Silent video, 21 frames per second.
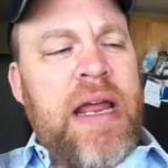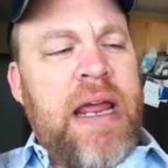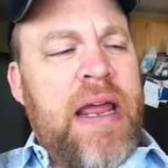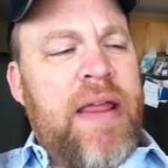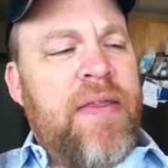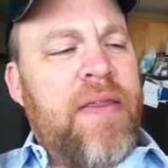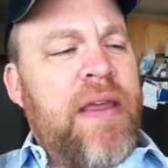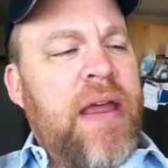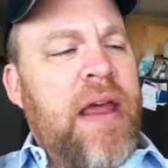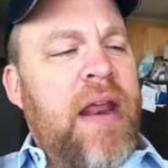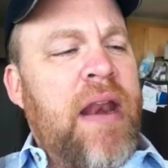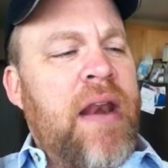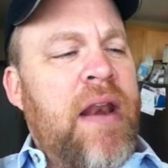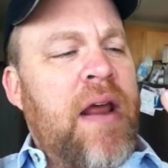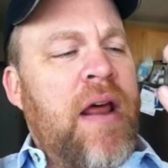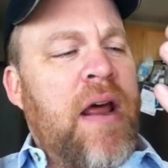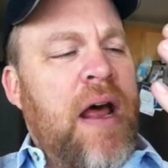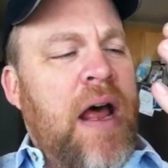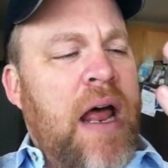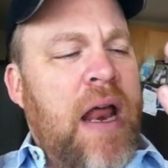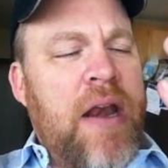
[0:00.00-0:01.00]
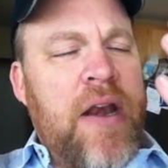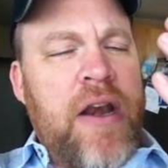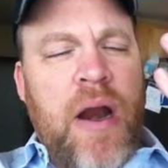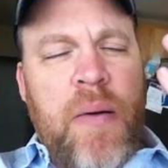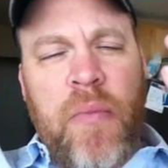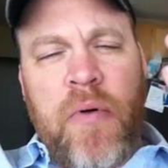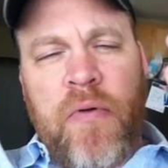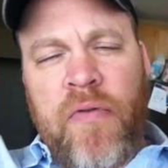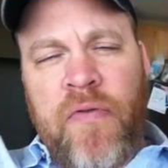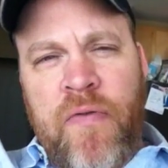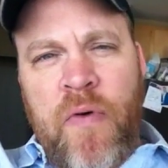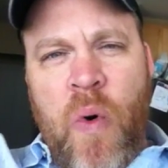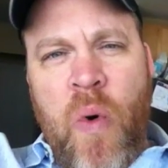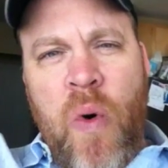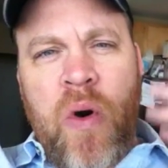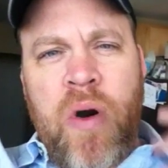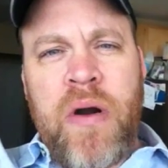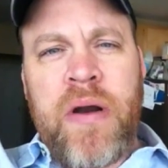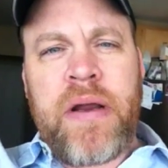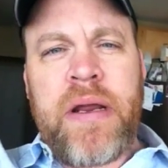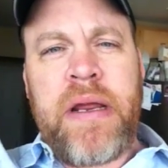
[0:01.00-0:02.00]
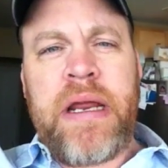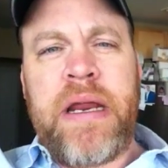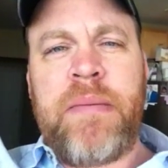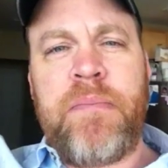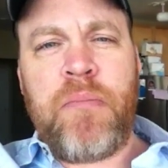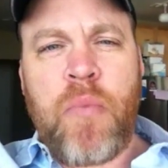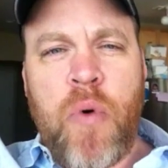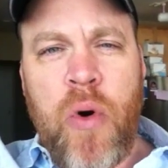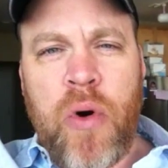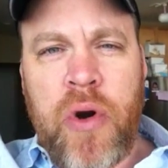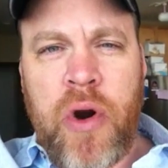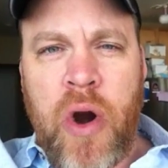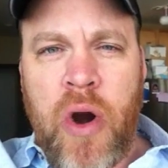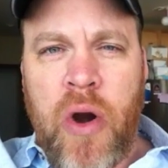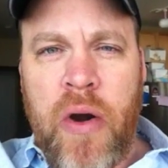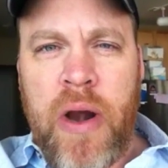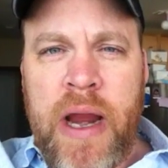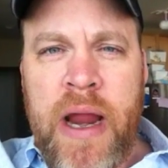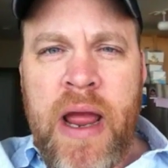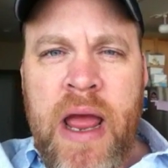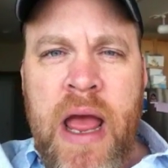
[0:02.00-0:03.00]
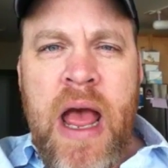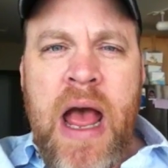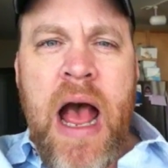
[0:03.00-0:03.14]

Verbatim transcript: and then uh, number four, eat more curry.